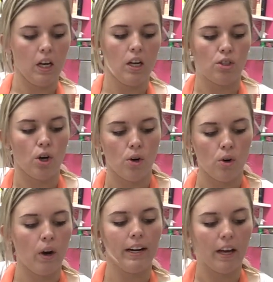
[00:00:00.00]

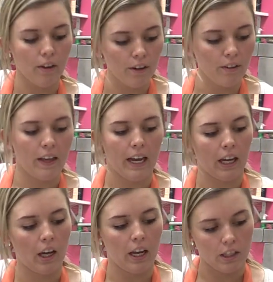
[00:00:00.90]
So another
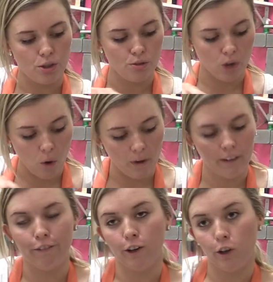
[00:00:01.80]
thing is you don't want
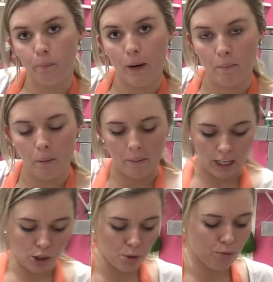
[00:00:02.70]
to fill your piping
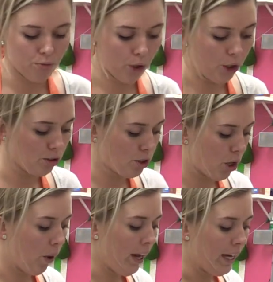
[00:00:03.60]
bag too full,
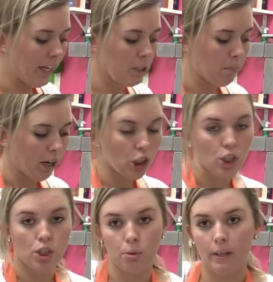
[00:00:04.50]
so it's better
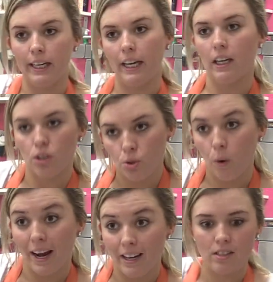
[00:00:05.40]
to do it
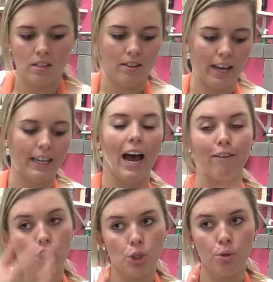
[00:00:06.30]
twice than to
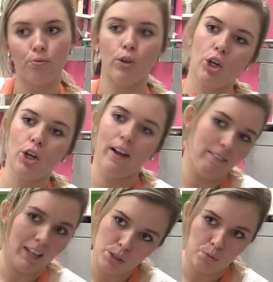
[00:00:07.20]
have it too full,
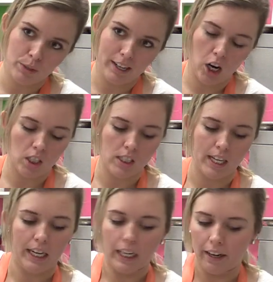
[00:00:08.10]
and then it's really hard to
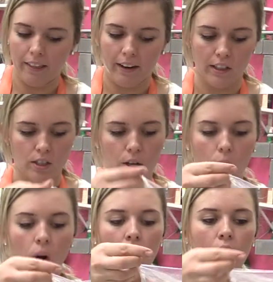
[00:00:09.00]
get it out of there.
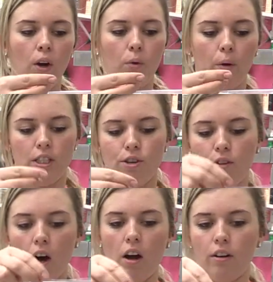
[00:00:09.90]
So once
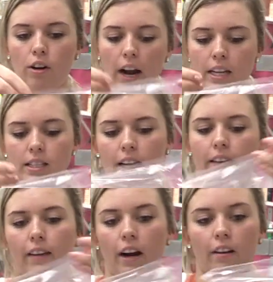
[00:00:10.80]
you've got your icing
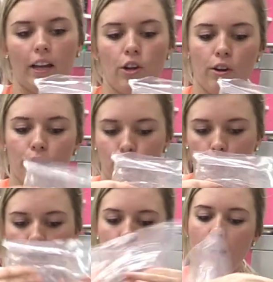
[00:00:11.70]
in there, then you can
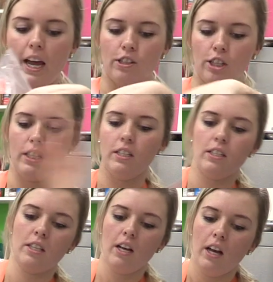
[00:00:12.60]
fold up the edges,
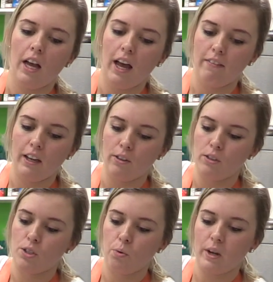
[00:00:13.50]
and then you'll
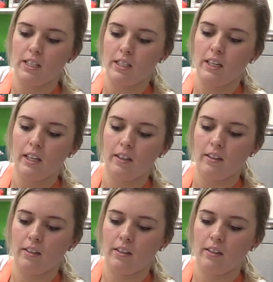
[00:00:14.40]
squeeze it,